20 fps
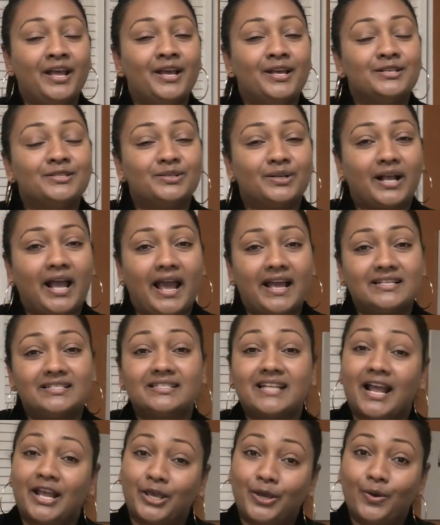So guys,
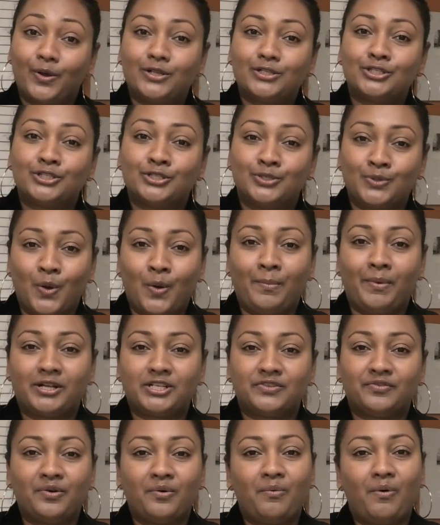thank you all so much
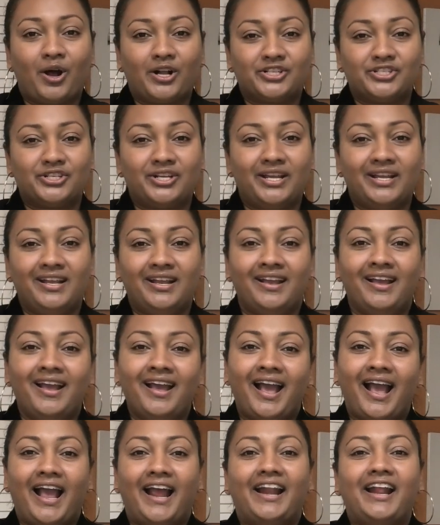for watching,
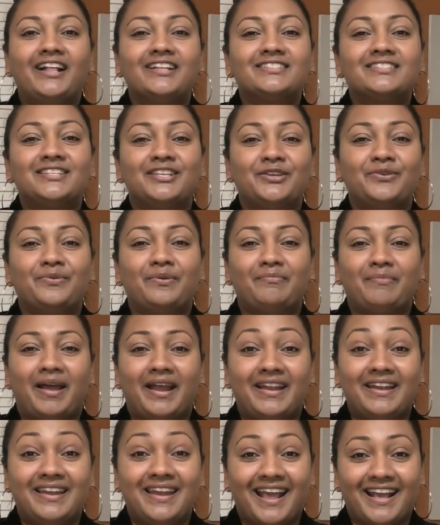and I'll see you in my
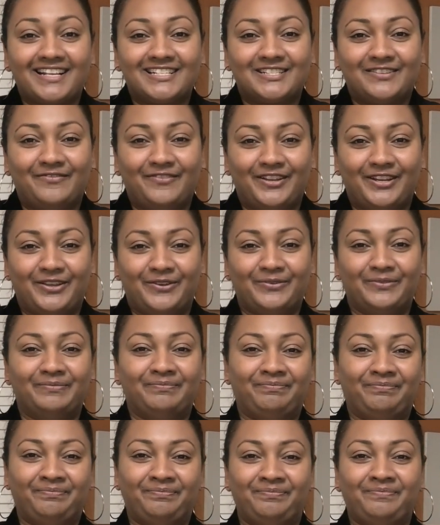next video.
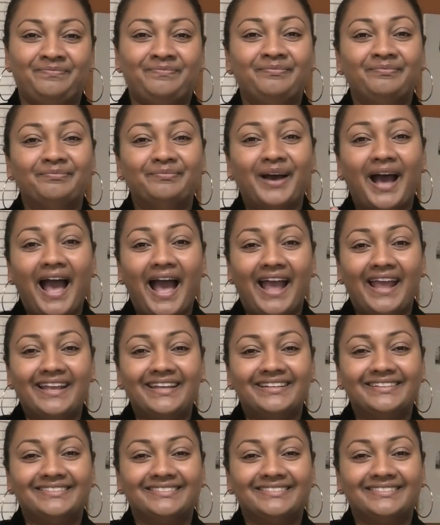Bye!